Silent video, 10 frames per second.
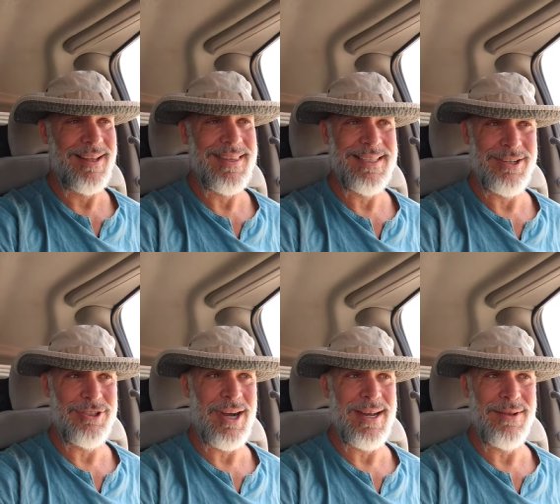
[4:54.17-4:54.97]
I think they're
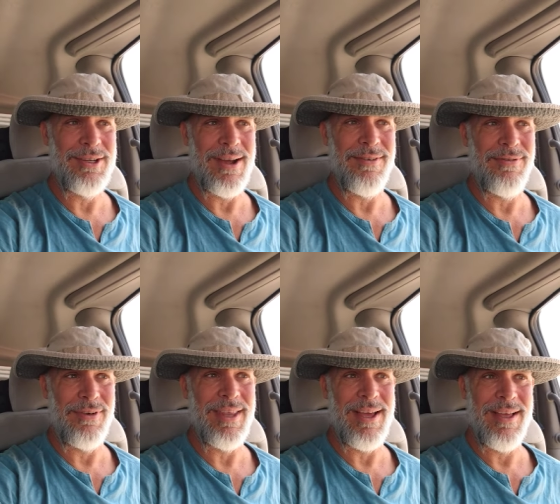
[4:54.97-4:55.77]
trying to cover
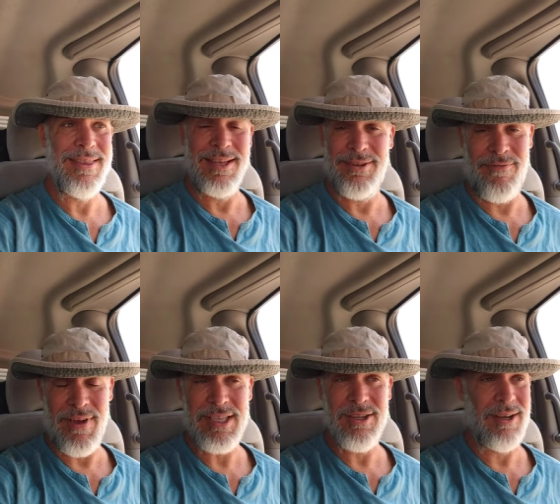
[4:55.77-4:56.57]
for the
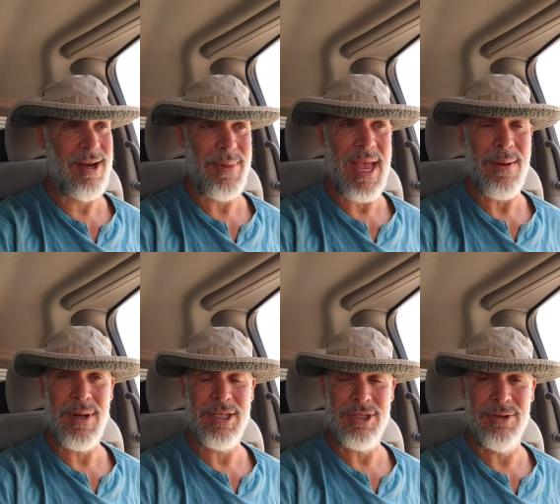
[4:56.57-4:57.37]
effects that are going to be
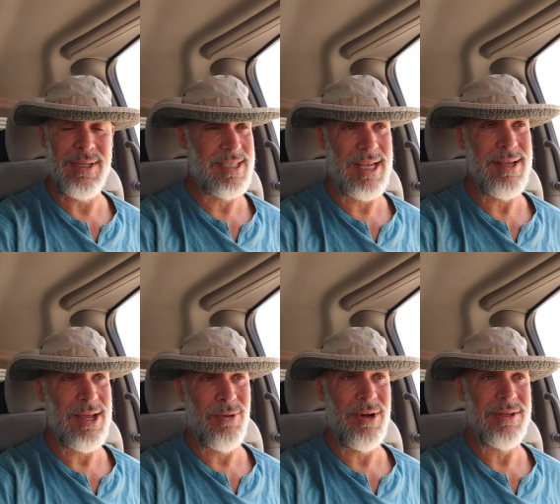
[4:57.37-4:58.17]
happening soon. It's going to
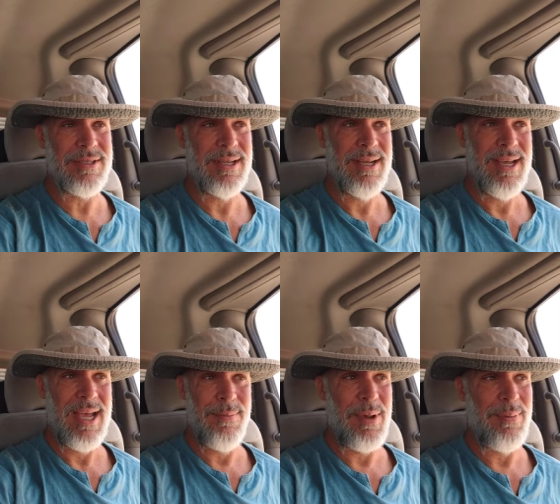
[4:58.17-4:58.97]
get worse.
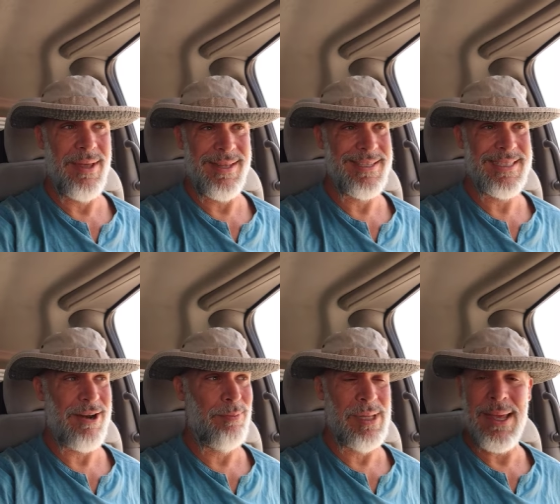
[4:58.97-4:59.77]
And people, and
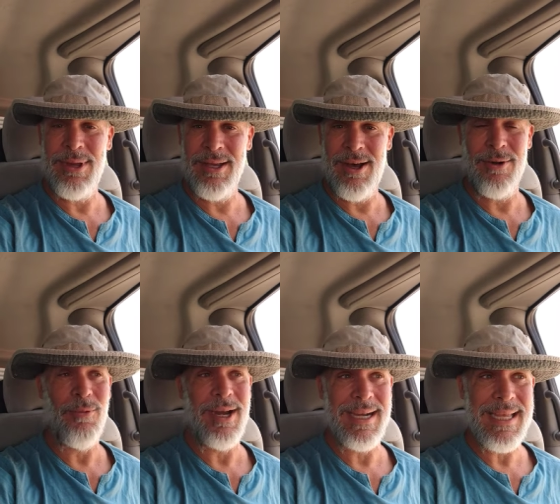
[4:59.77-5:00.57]
instead of blaming on
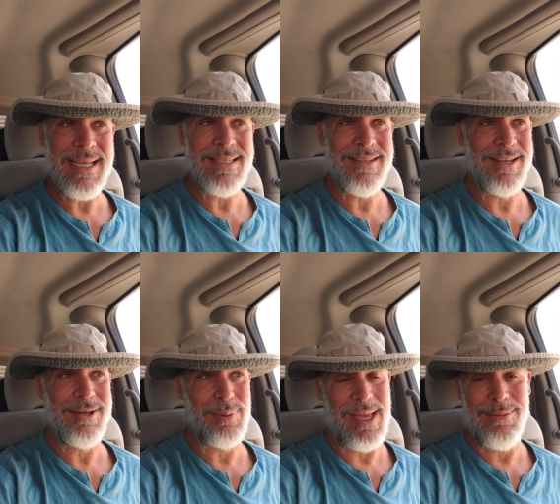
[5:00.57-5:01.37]
what it is, they're
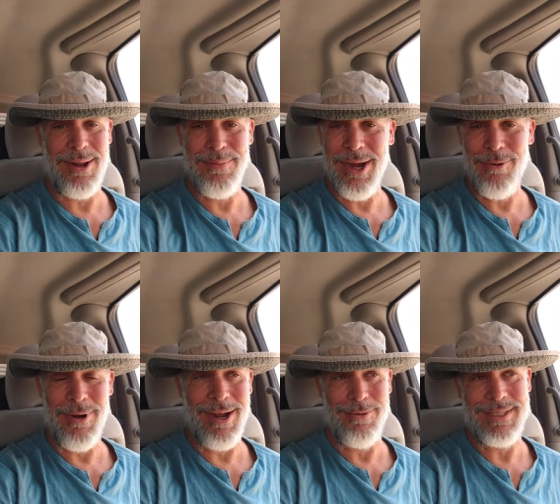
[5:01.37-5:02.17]
going to blame it on marijuana,